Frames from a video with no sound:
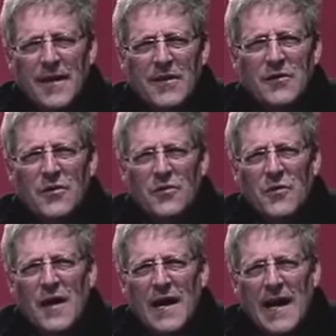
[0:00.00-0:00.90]
You
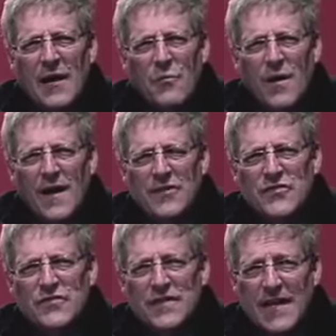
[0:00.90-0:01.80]
know, I
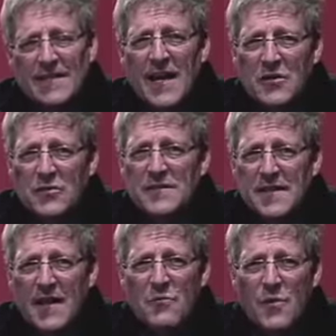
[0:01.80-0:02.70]
watched, and not only
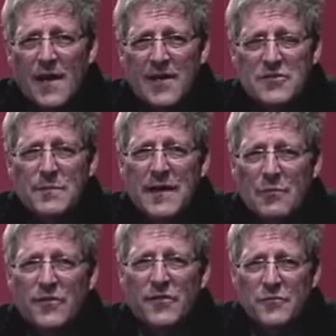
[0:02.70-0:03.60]
did I watch, but I
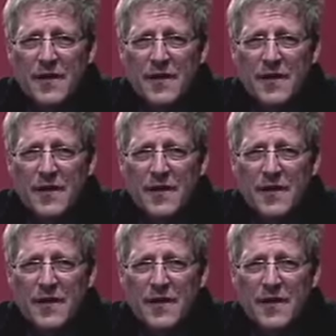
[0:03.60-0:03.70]
was a